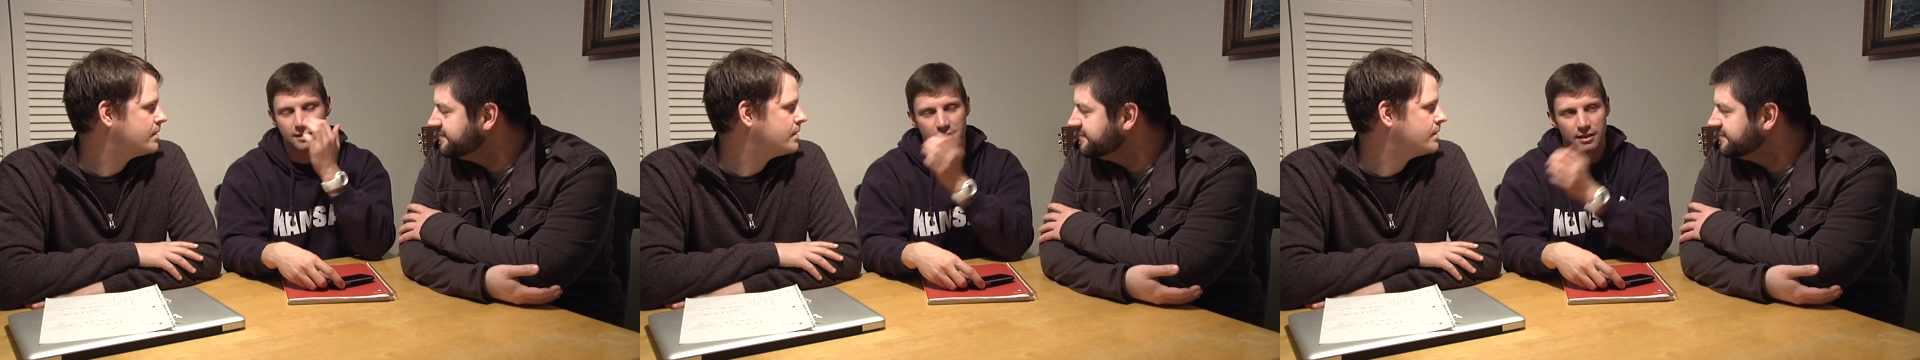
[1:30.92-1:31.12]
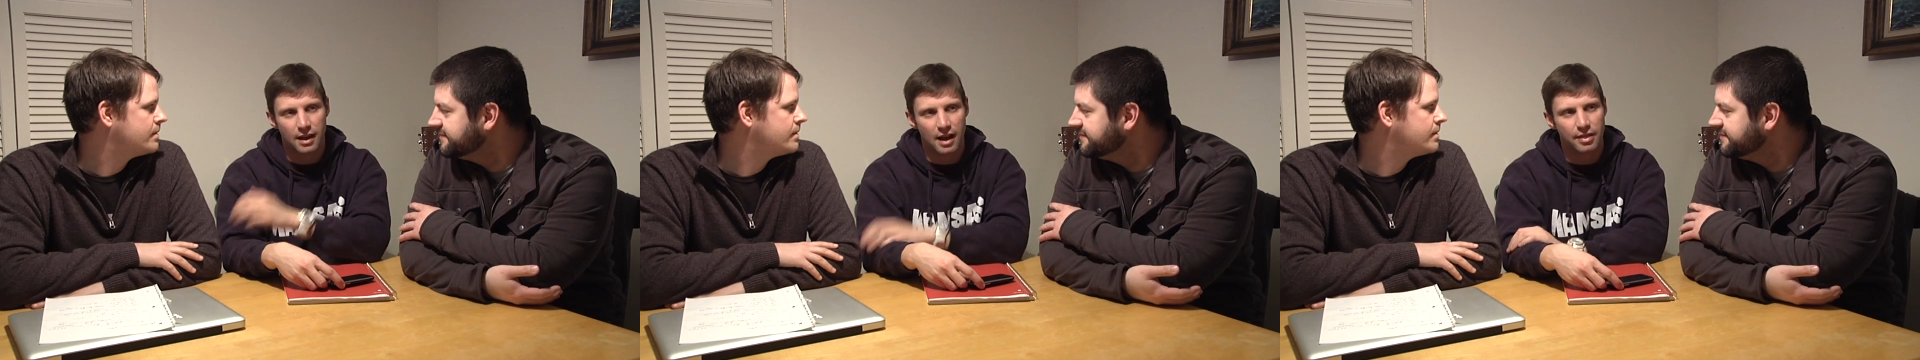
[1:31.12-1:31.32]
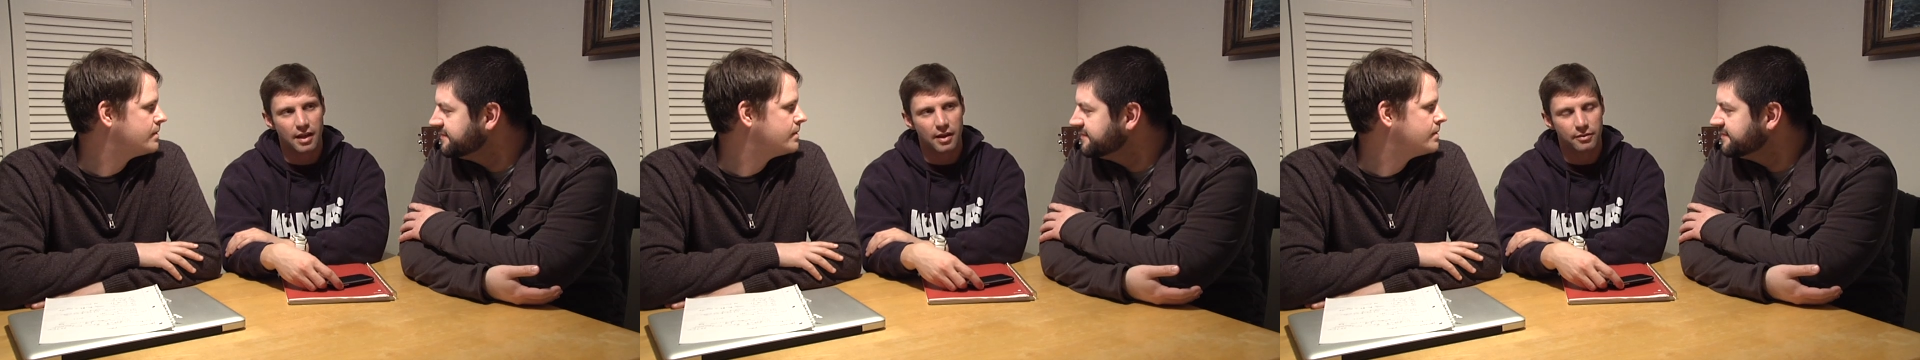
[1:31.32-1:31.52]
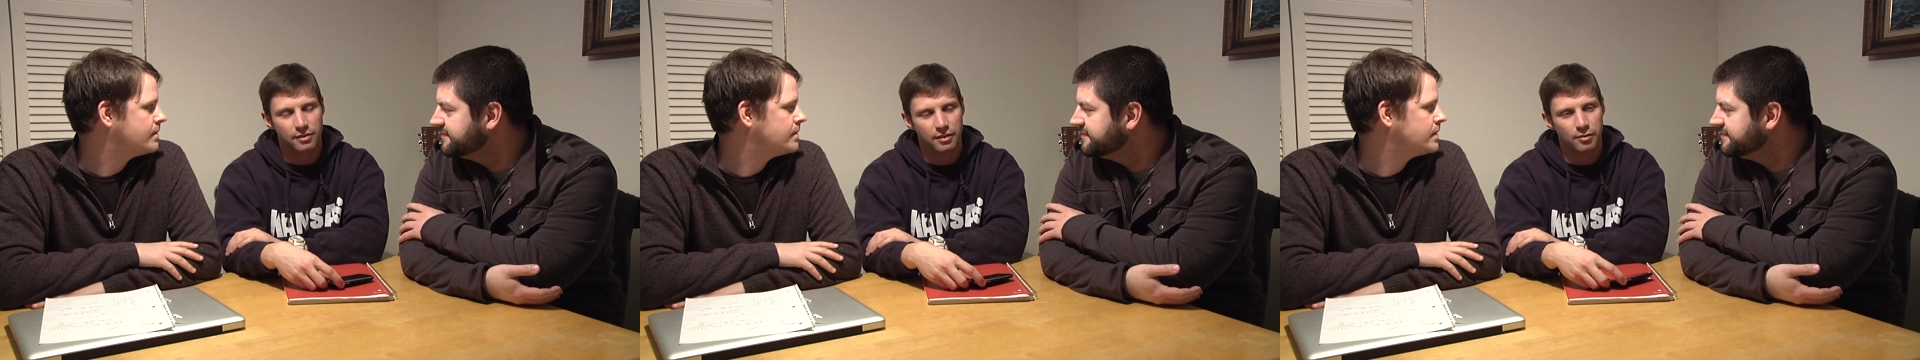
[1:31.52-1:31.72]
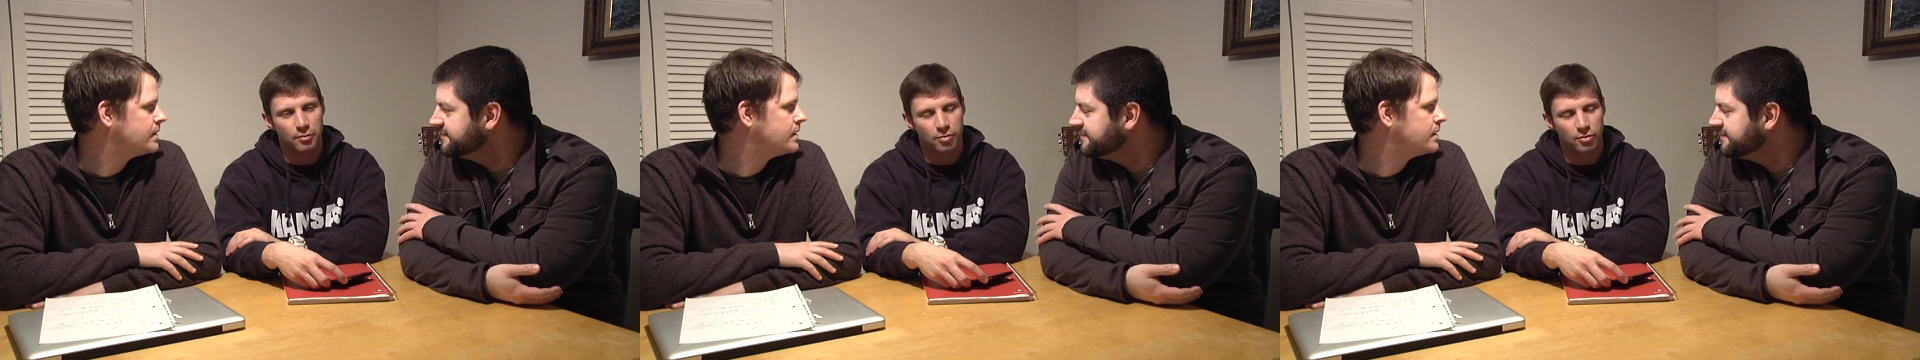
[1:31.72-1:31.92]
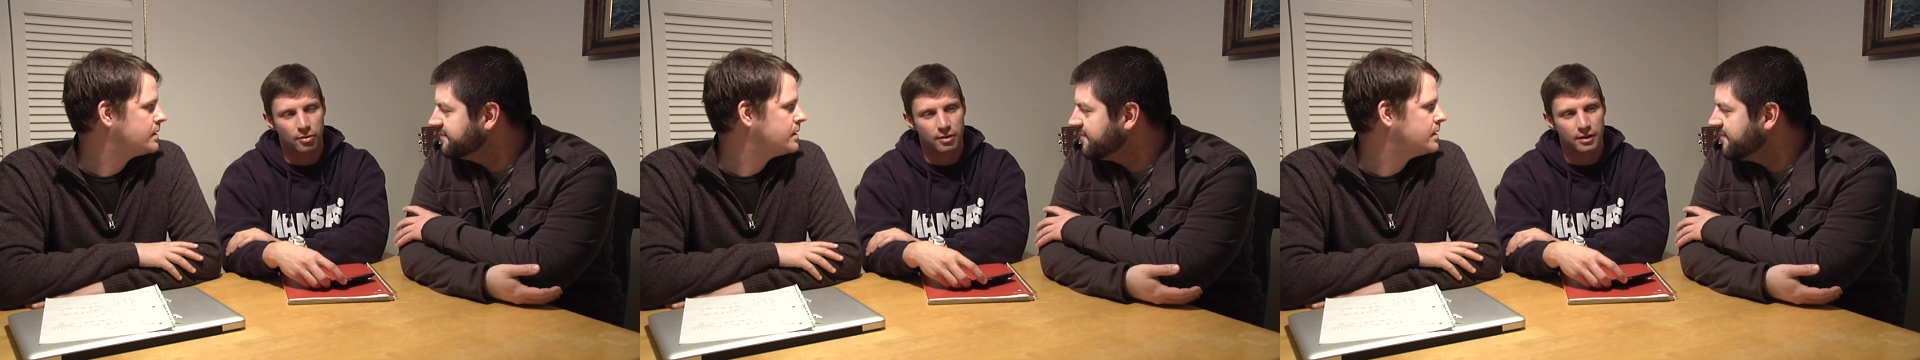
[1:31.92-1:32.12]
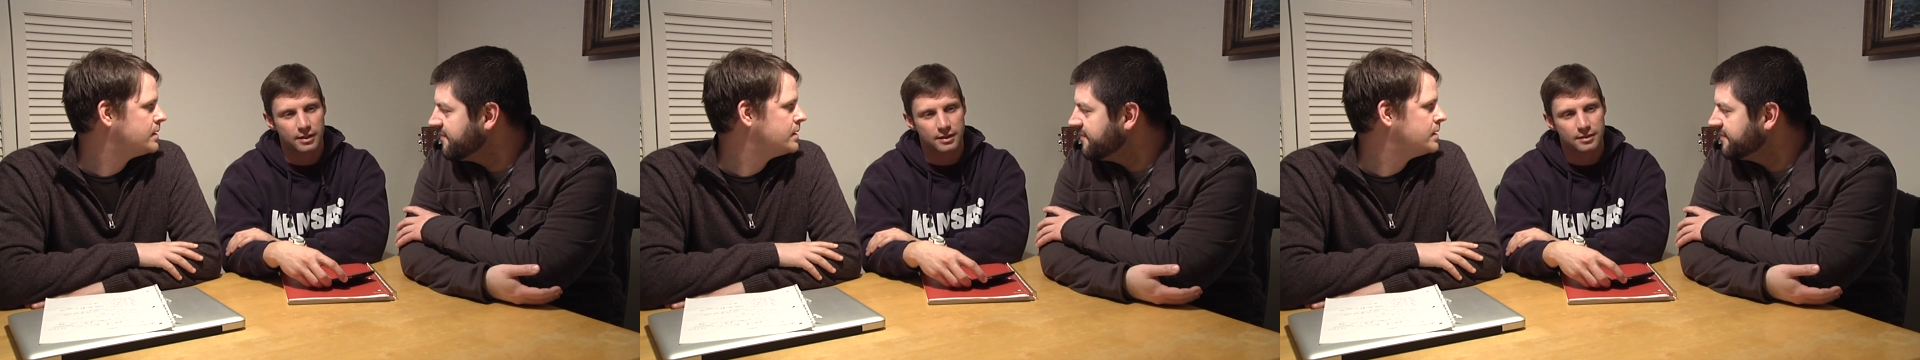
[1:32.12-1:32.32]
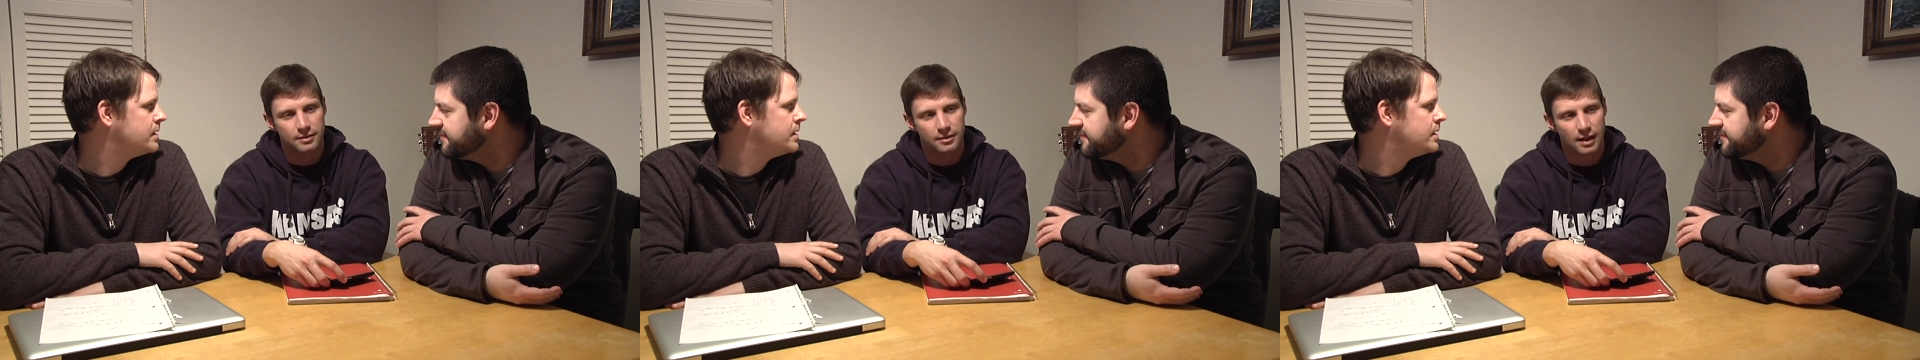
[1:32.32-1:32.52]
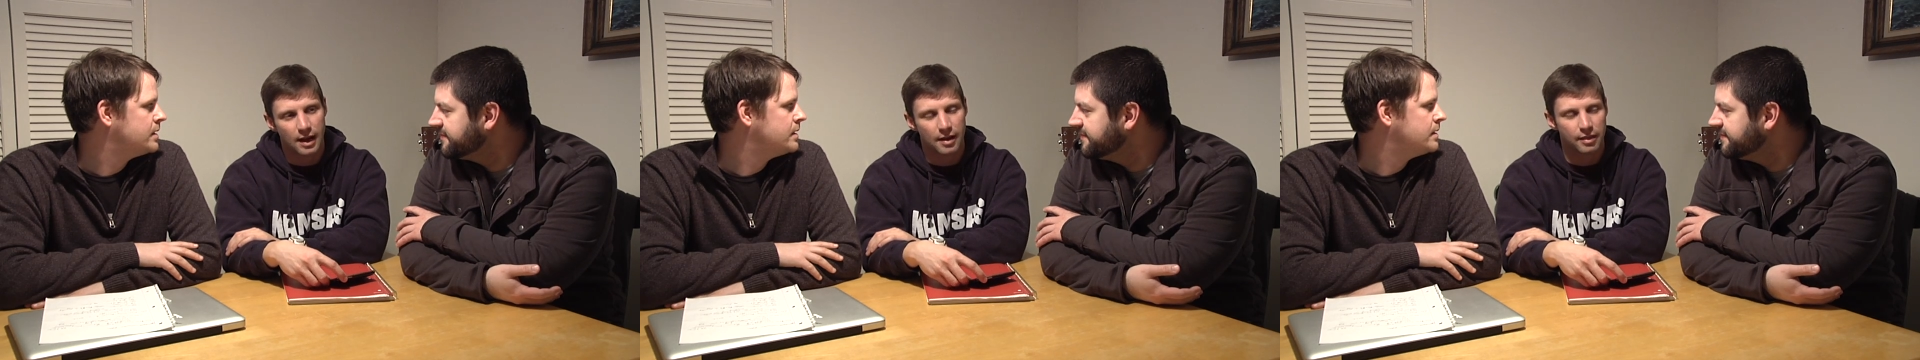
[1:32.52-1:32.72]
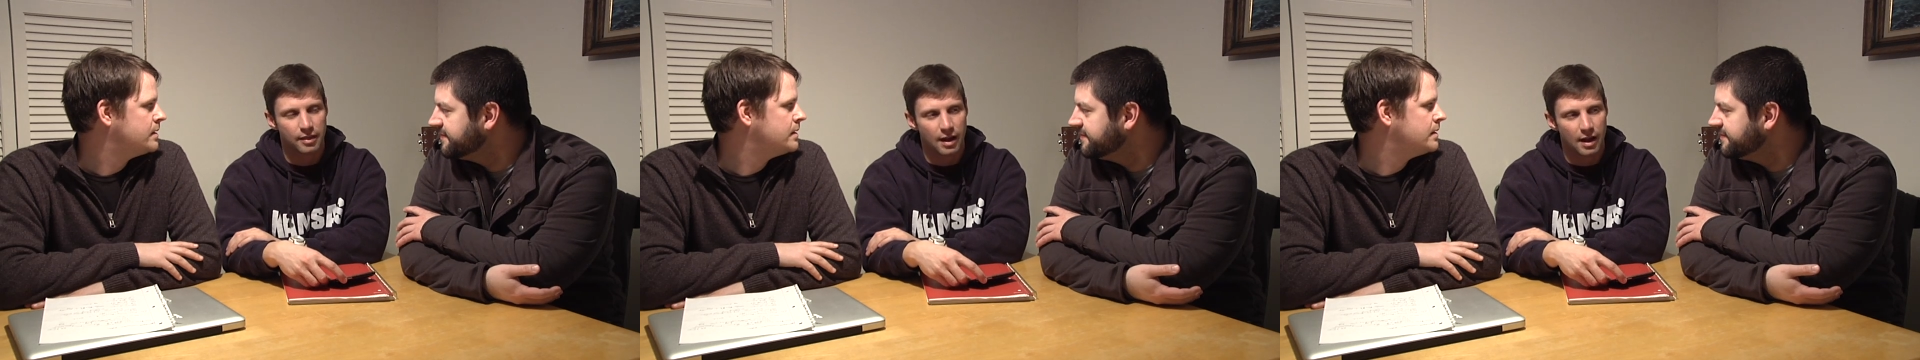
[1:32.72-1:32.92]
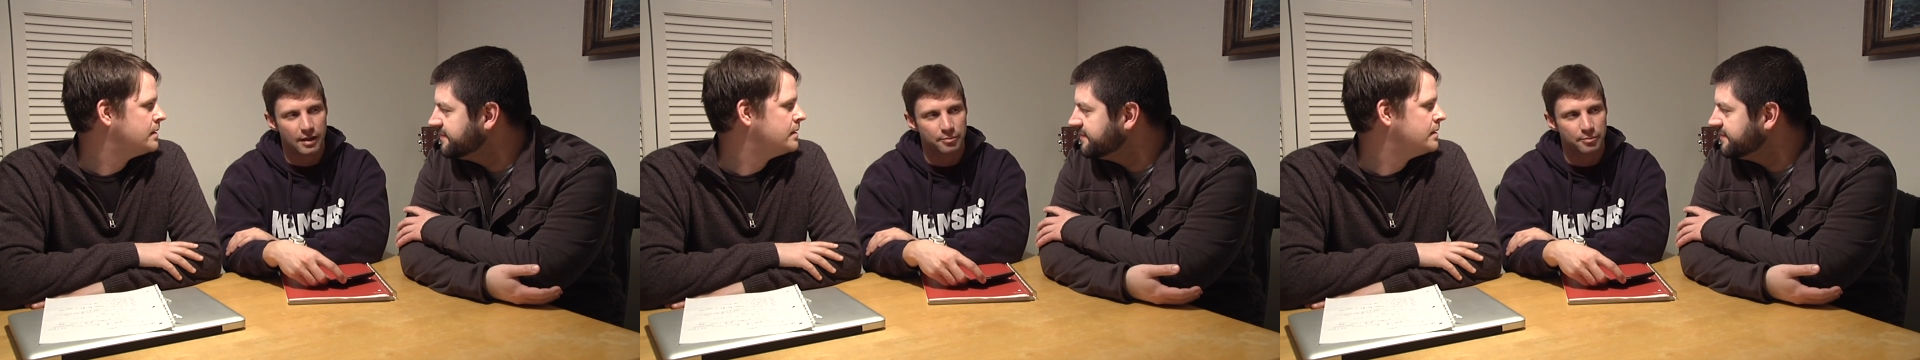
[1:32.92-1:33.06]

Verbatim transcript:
Speaker 1: a, I thought it was a little boring I, I